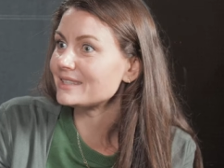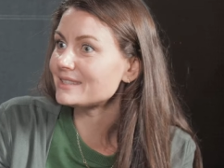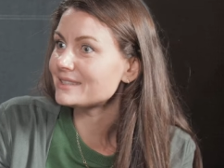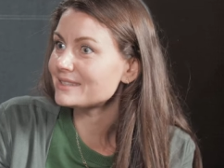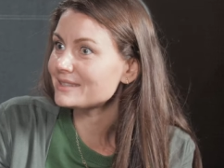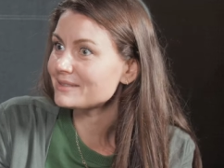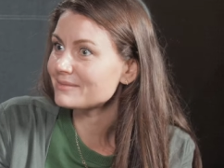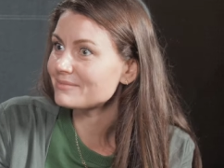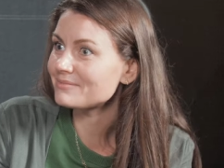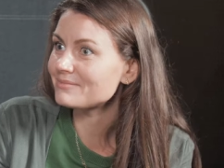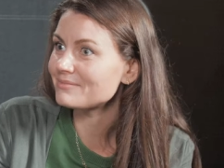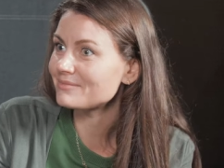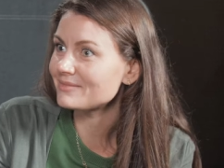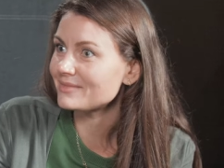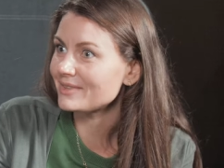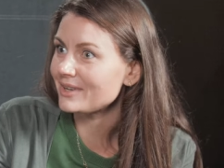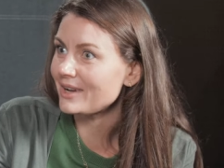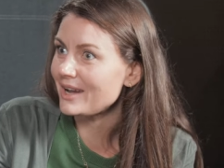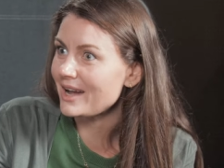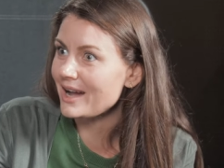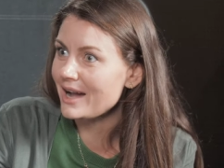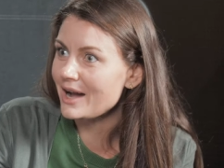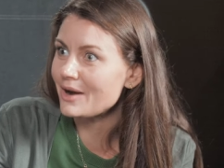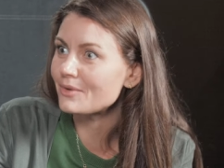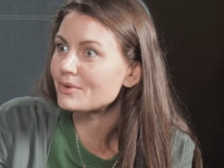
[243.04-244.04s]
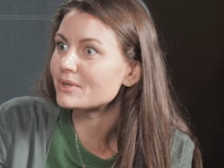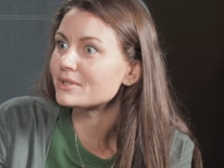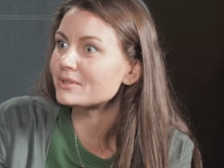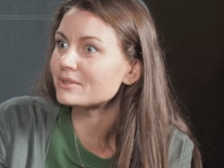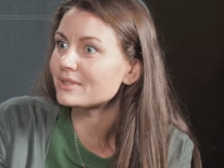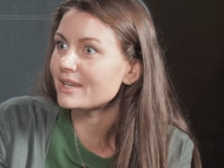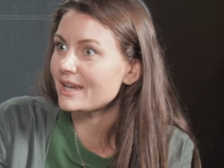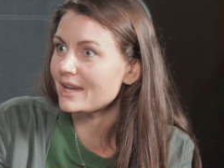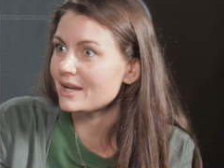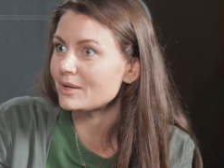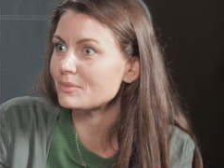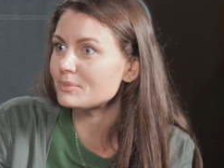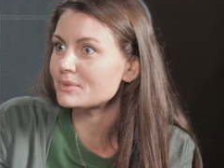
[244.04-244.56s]
is, how it
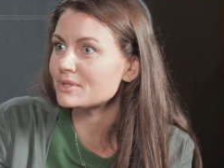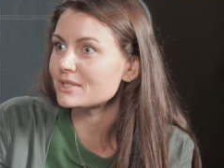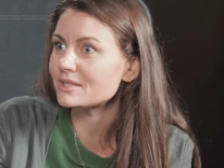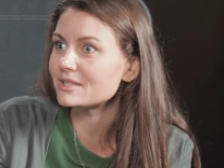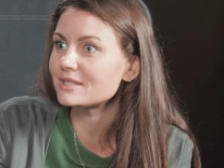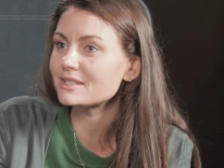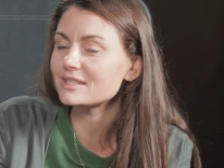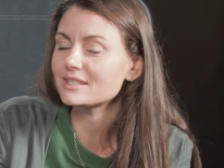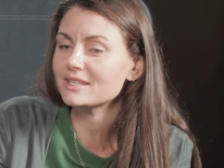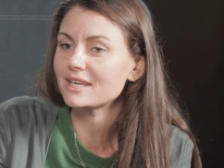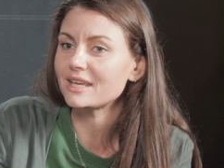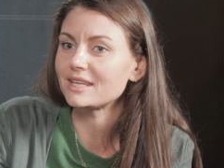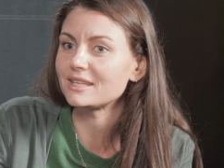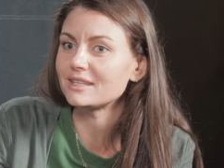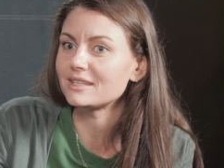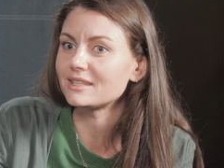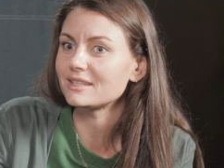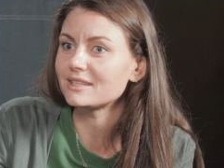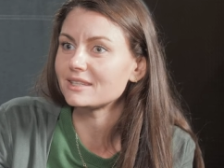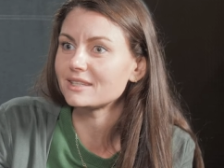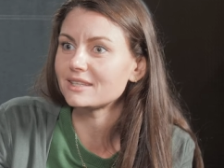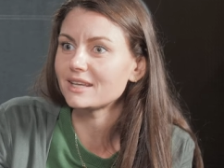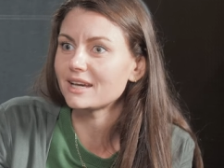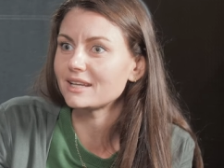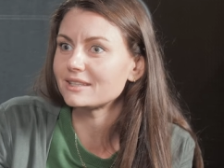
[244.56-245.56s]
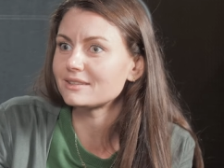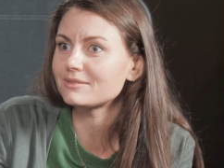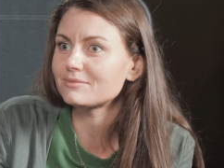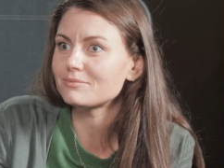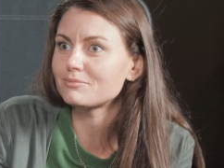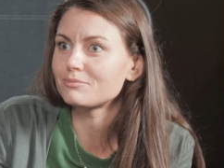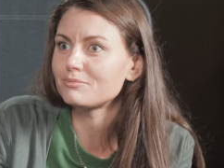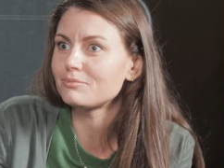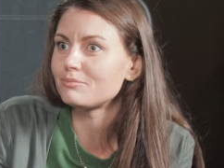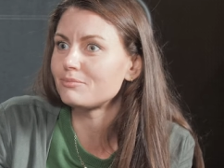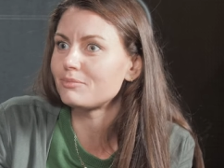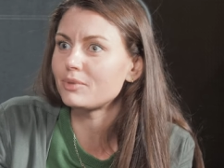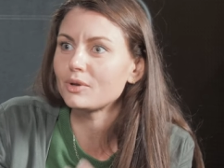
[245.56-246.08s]
helps us, and that
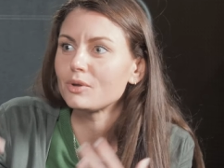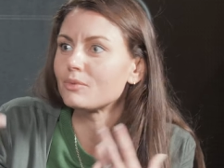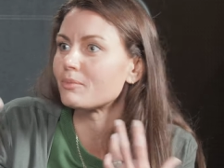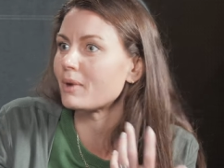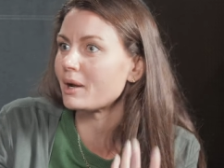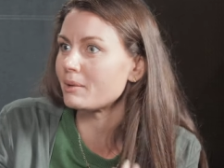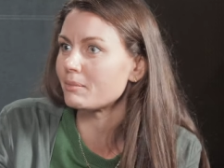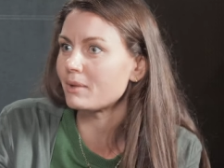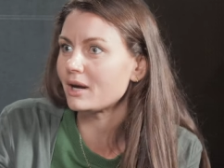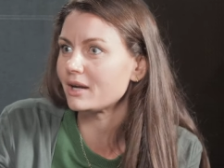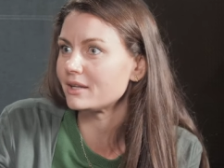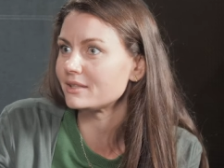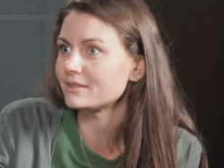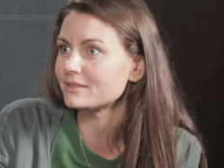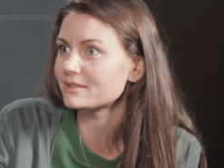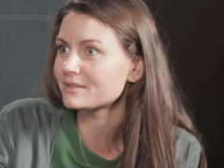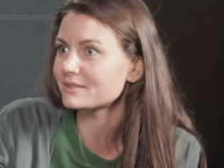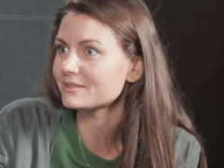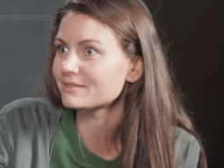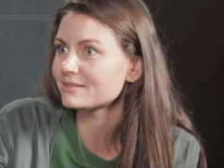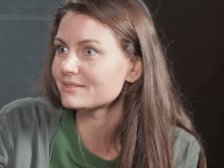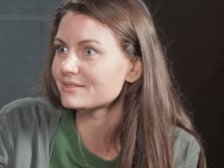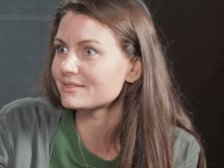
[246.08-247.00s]
blew my mind